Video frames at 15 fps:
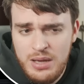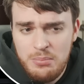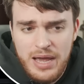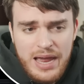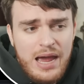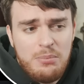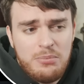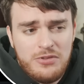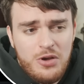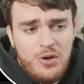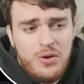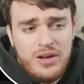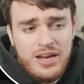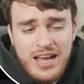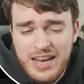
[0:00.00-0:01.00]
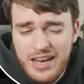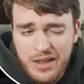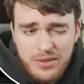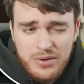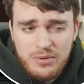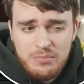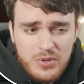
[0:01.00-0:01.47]
perhaps earn
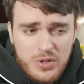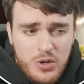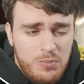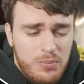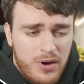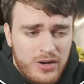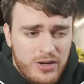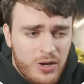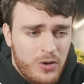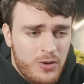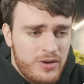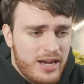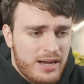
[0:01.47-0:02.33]
another coupon code.